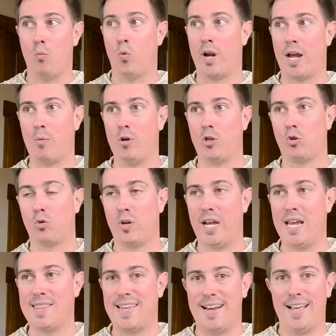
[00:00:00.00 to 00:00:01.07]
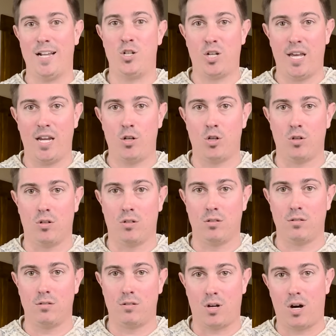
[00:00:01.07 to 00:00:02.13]
when I would create that
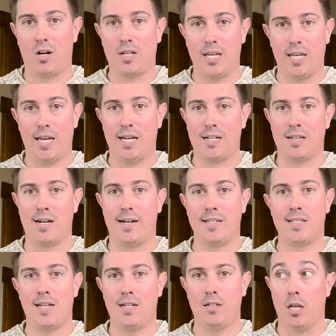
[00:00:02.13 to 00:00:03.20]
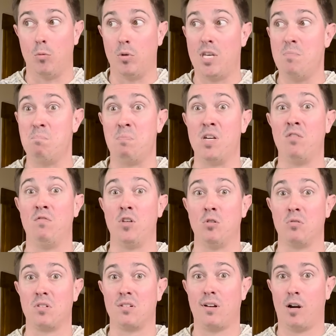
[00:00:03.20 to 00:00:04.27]
educational talking head content, it would get big views.